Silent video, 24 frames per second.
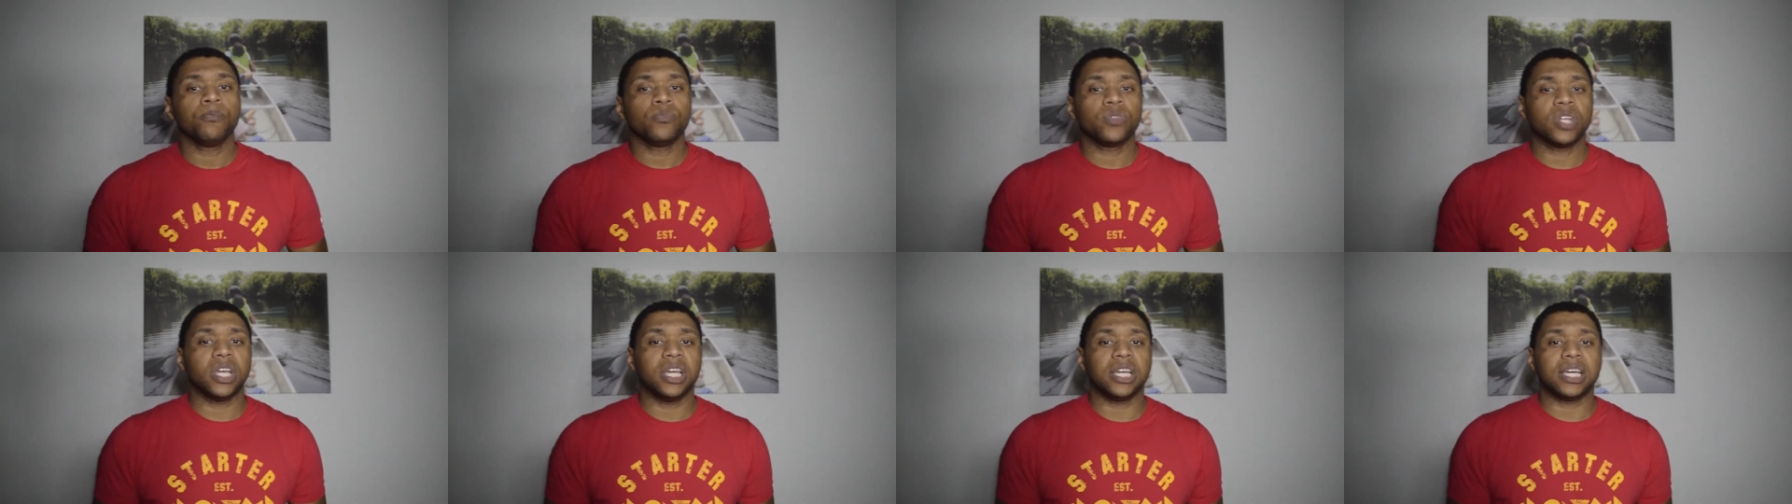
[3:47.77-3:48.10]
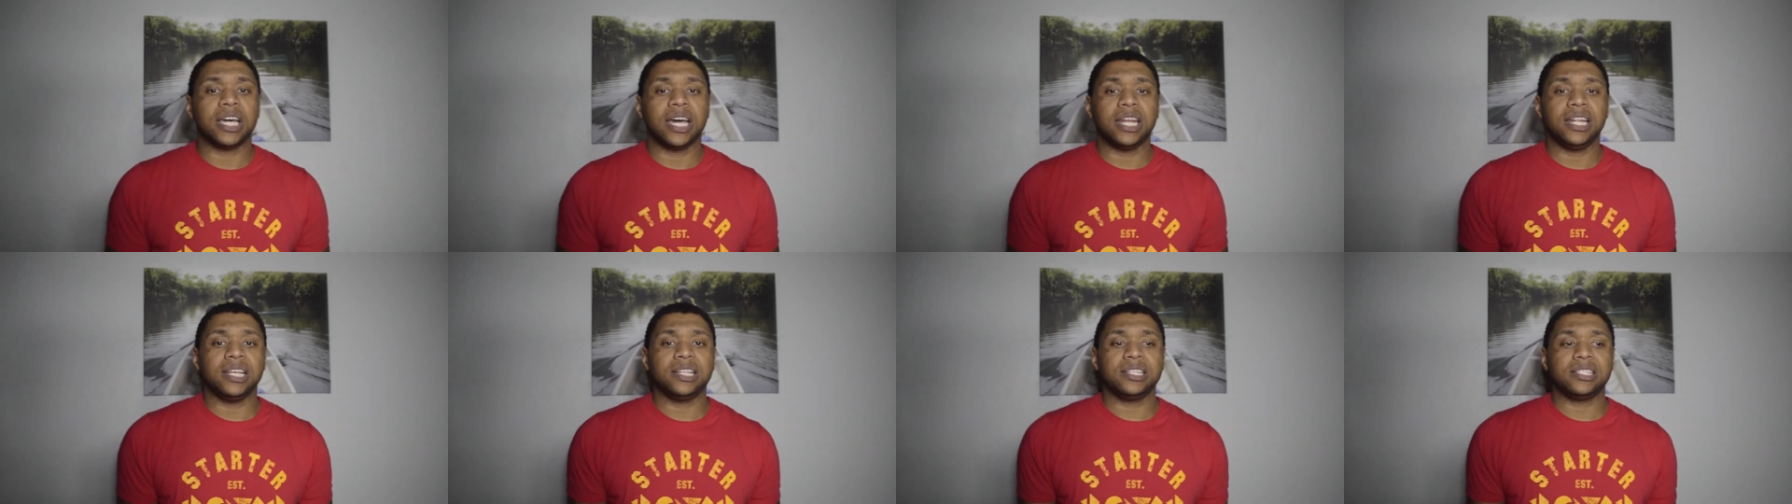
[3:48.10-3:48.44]
Like,
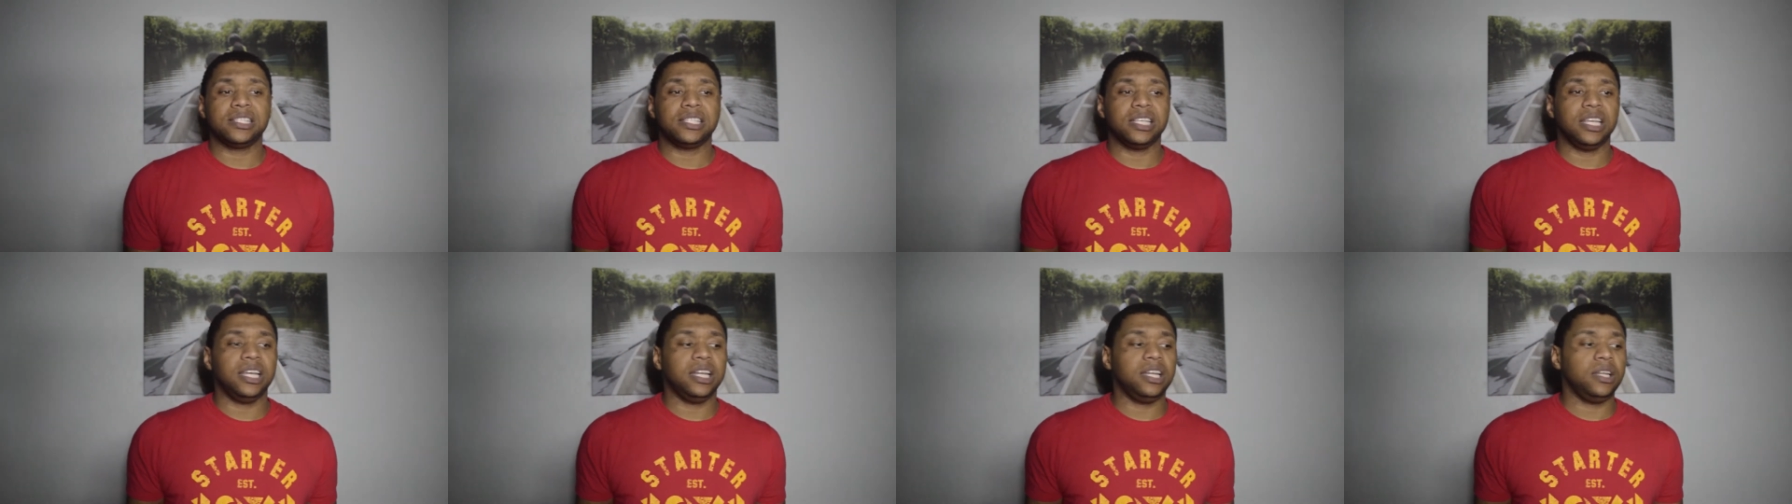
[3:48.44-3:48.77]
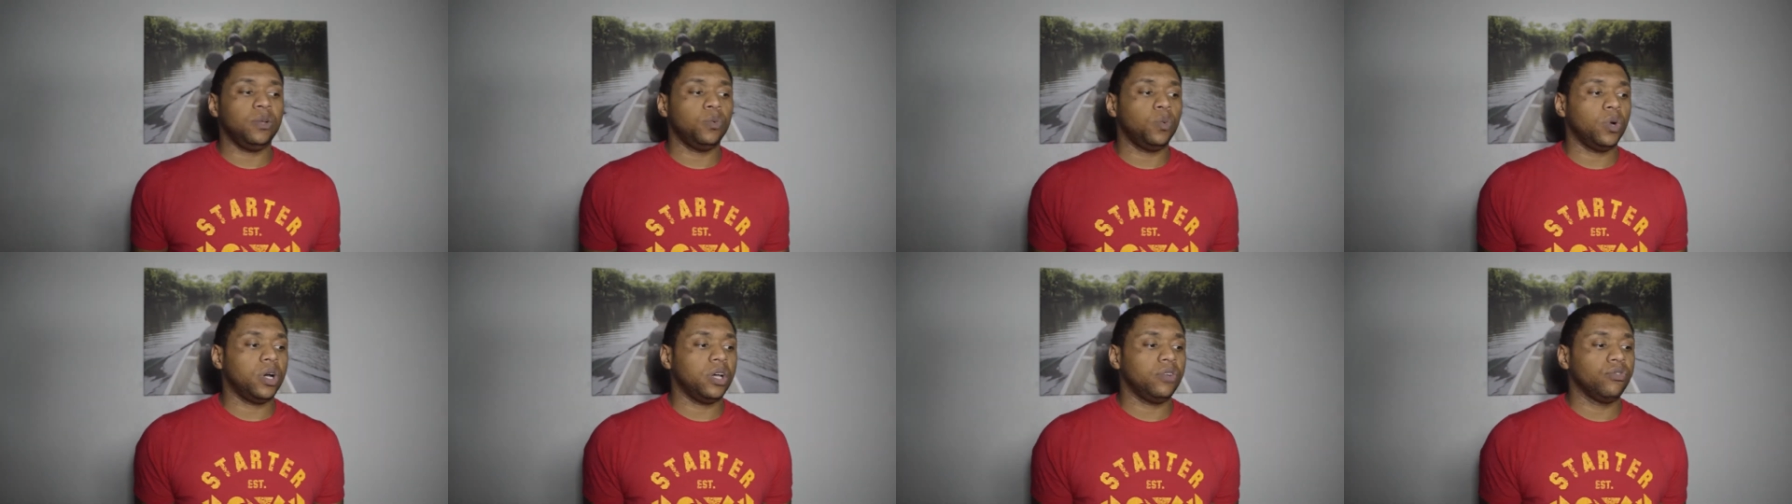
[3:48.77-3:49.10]
I didn't see
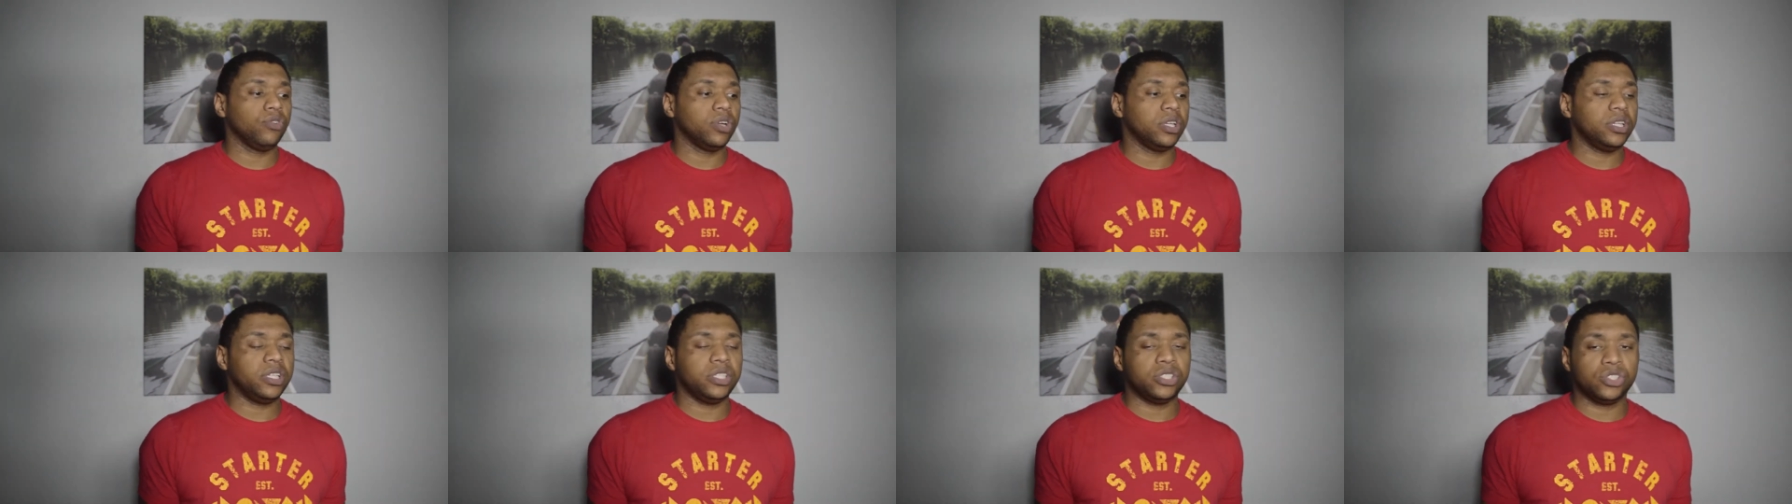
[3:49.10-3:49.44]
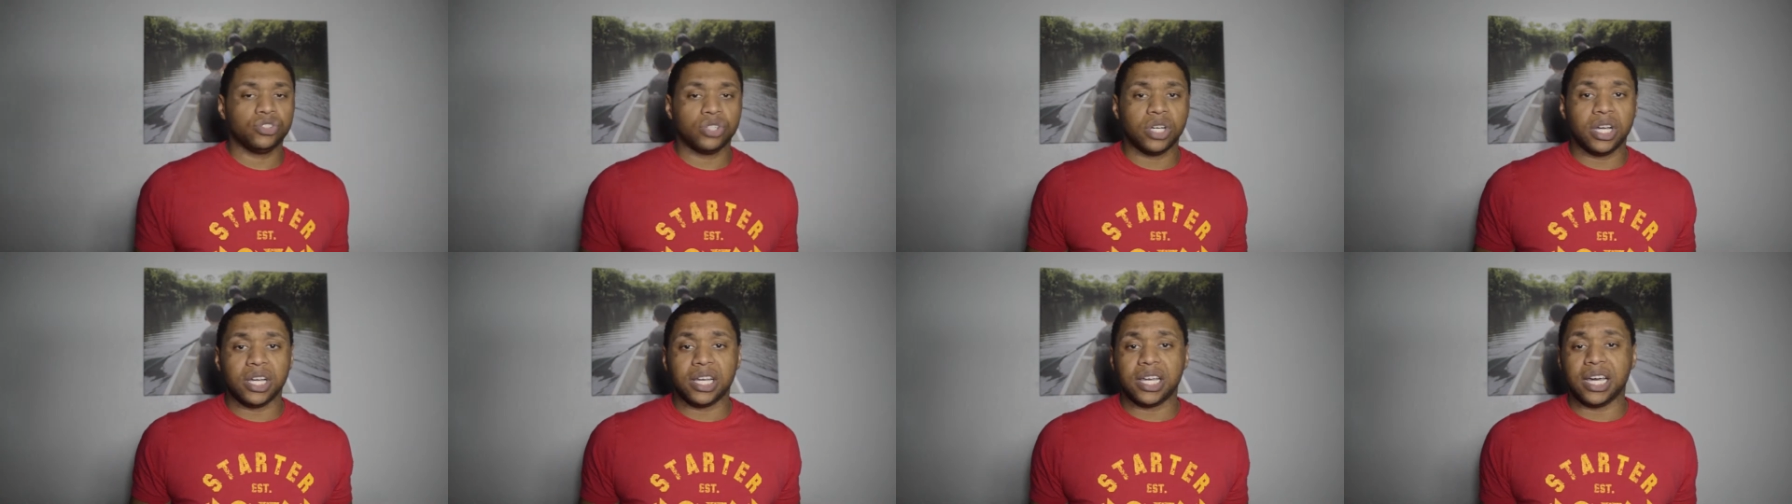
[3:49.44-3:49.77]
anyone really
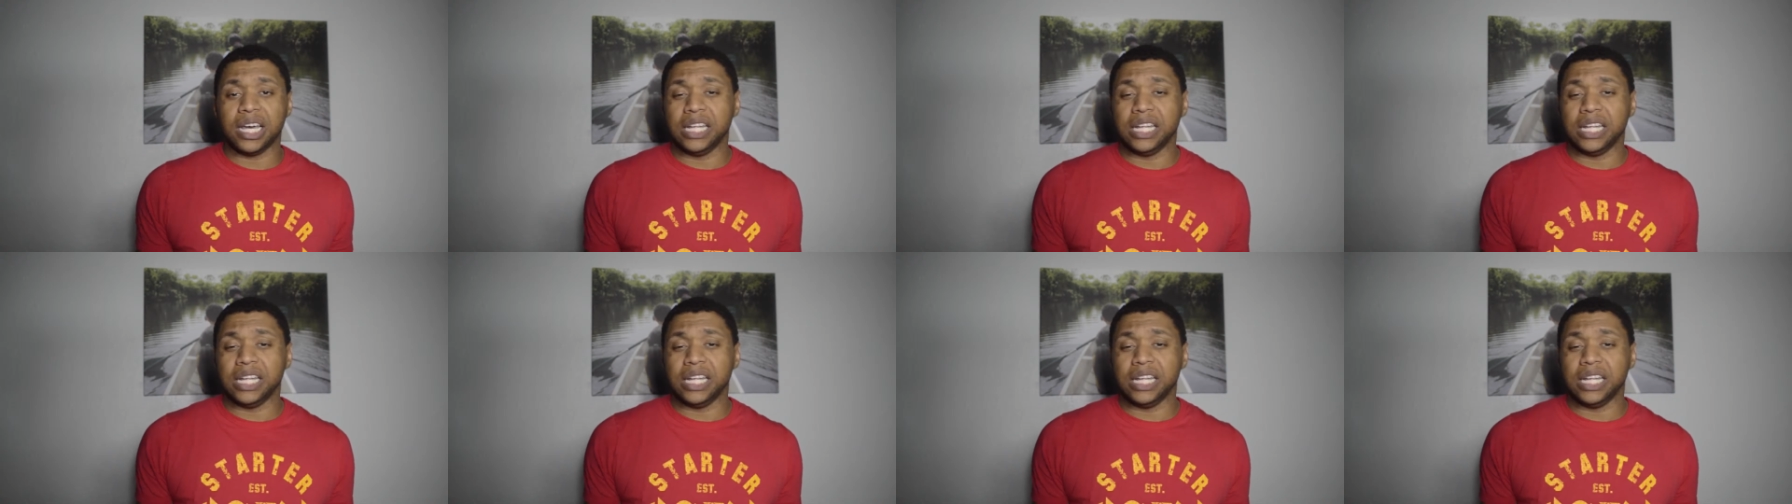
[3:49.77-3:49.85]
drunk.